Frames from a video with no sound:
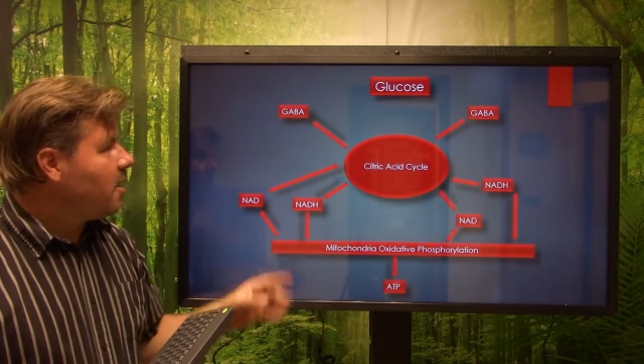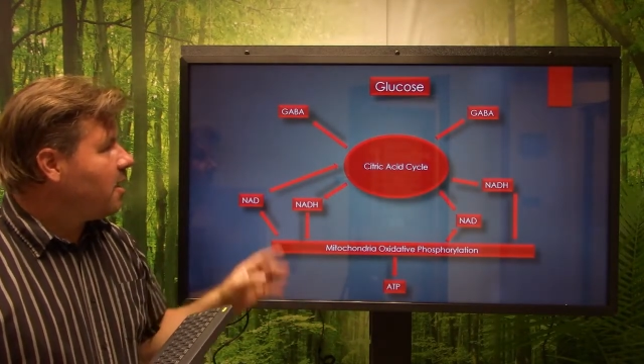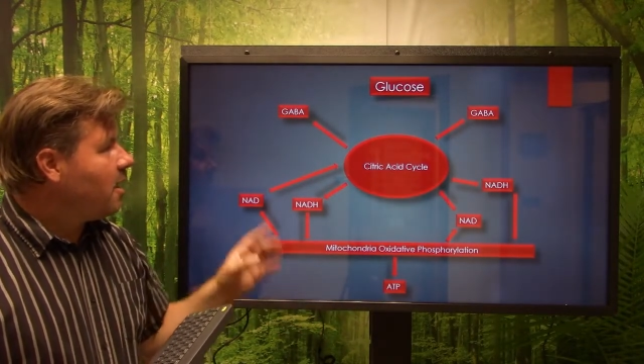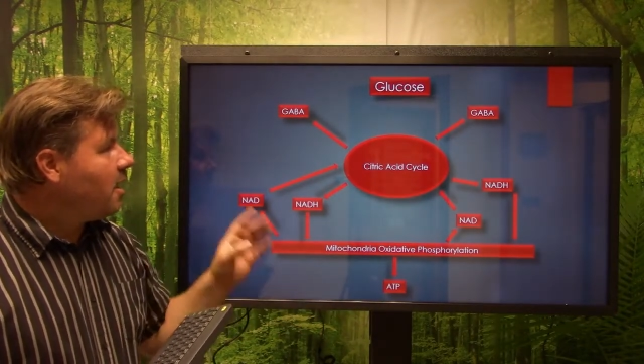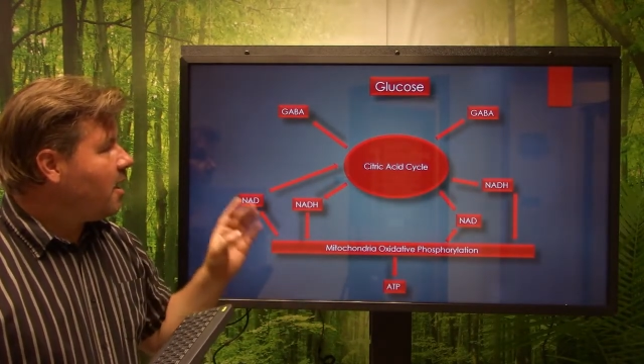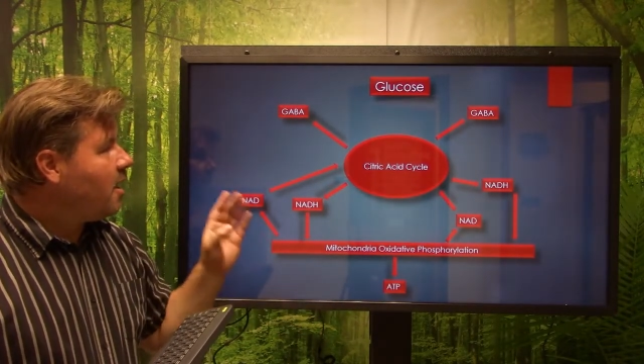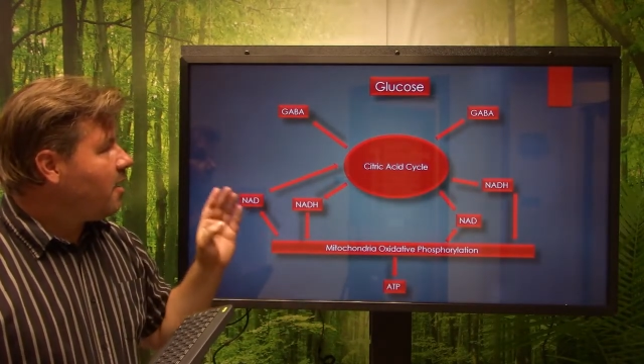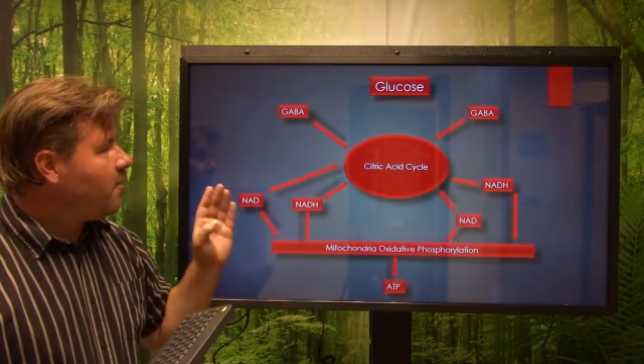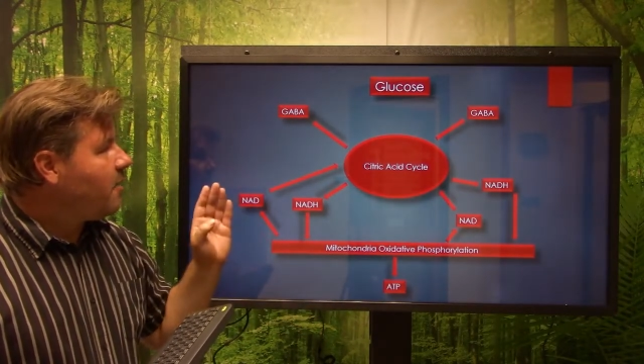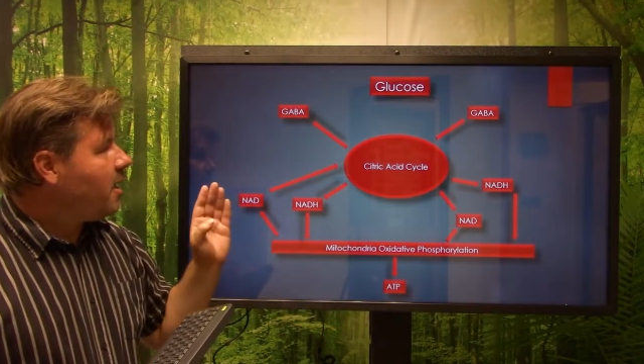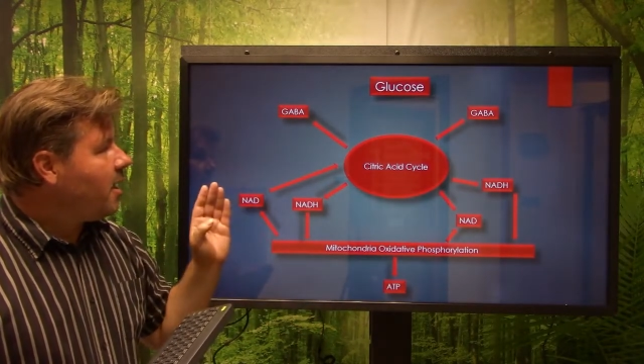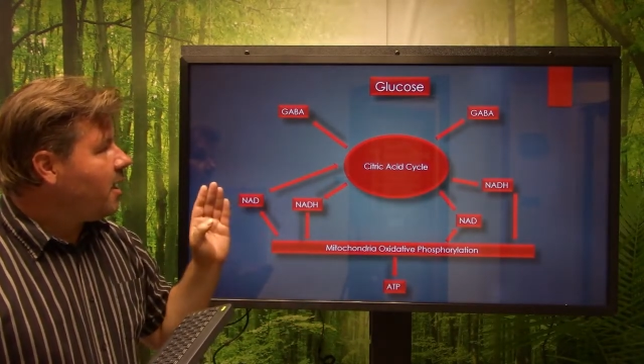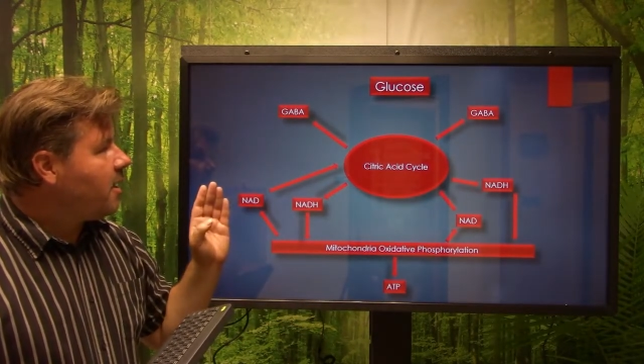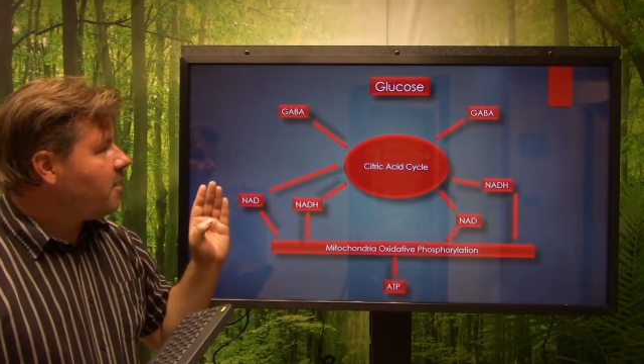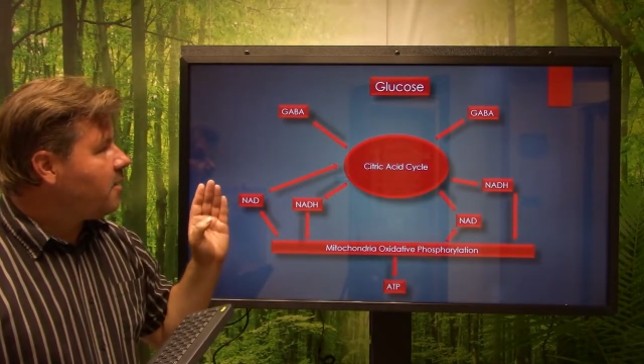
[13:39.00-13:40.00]

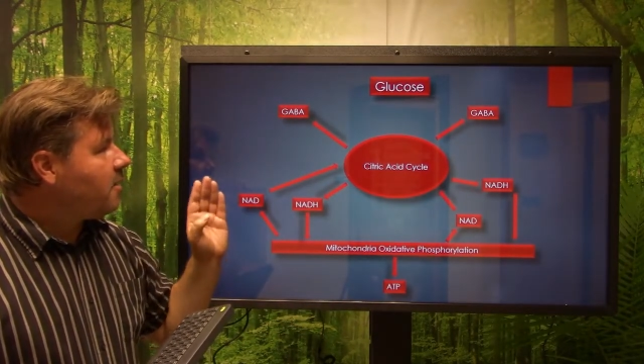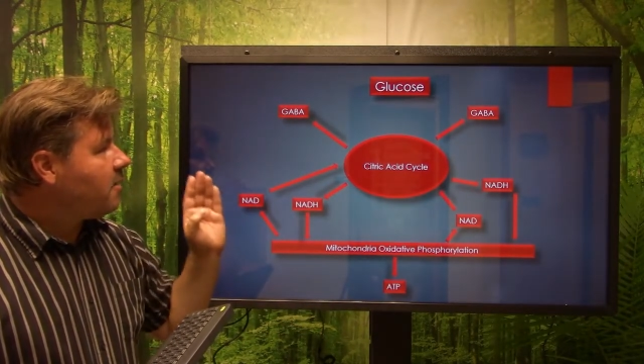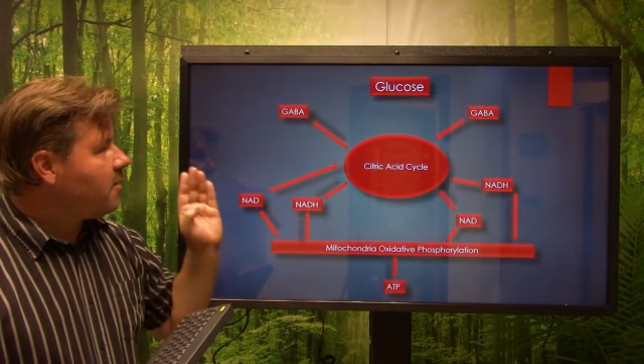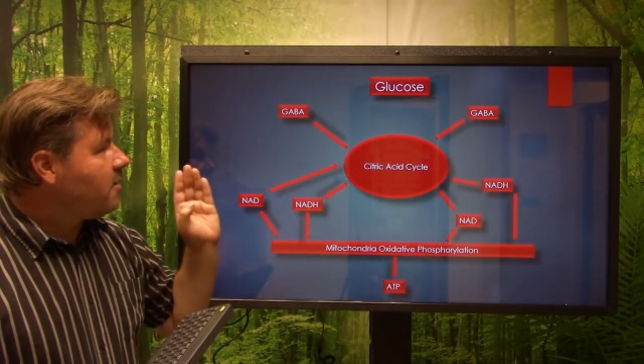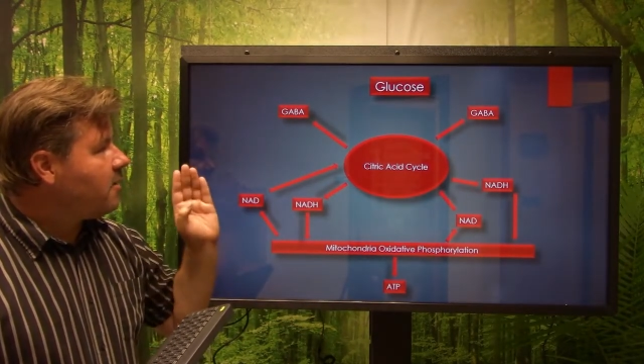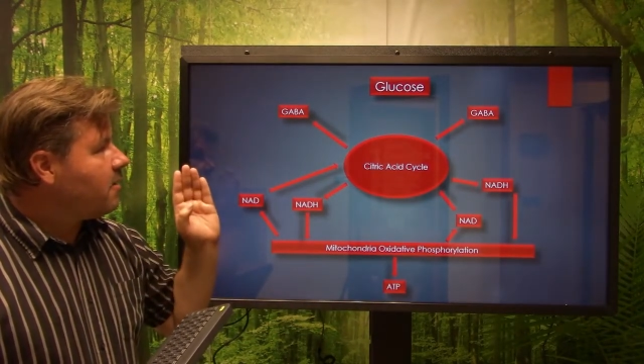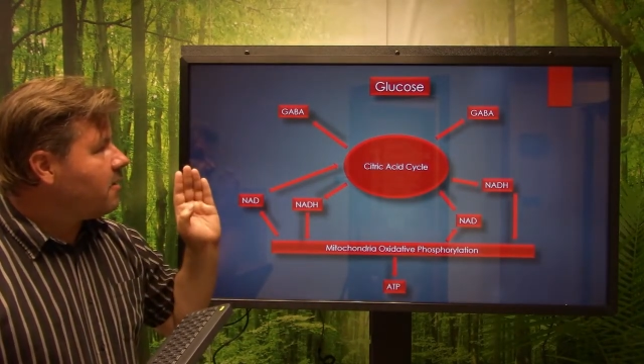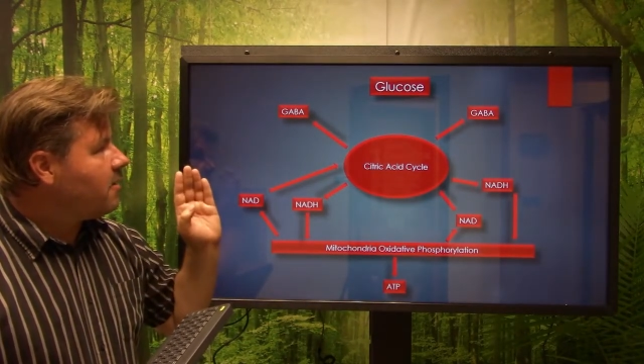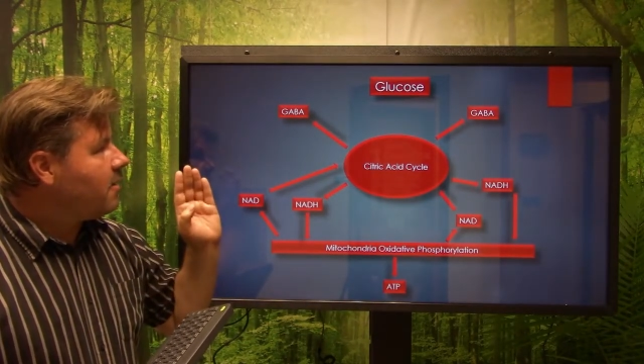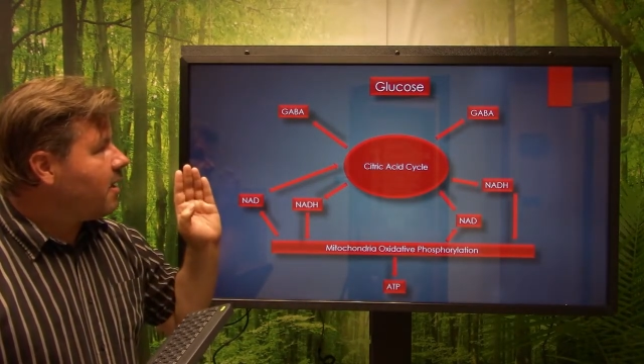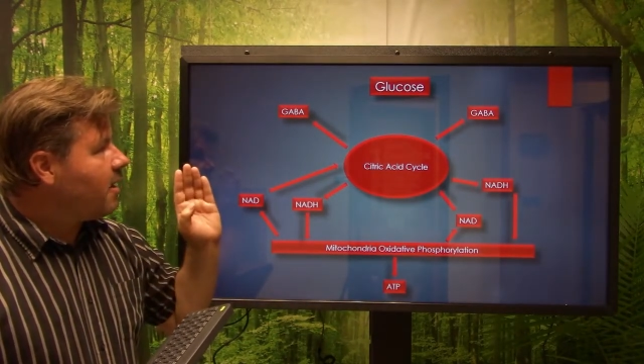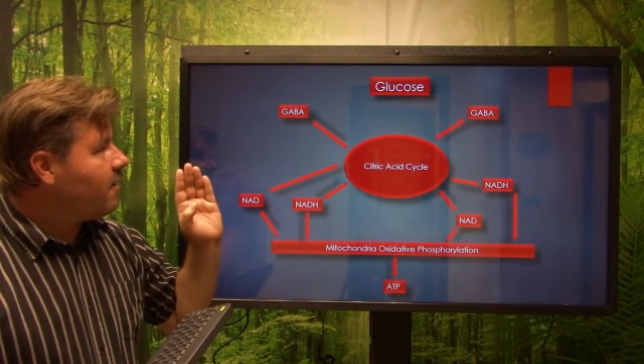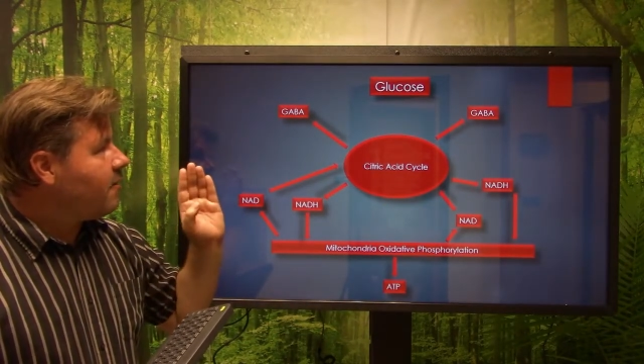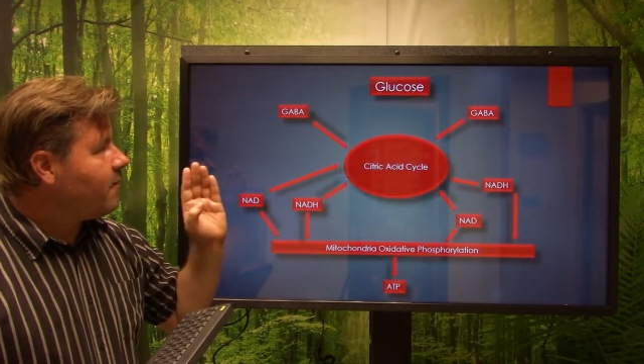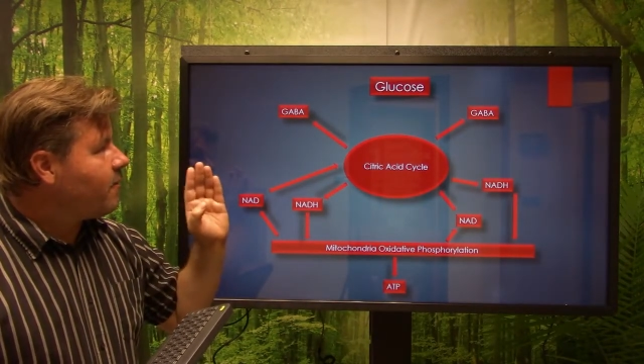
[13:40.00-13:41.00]
And
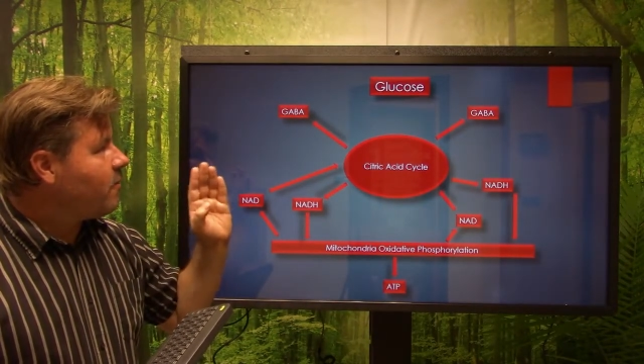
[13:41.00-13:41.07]
of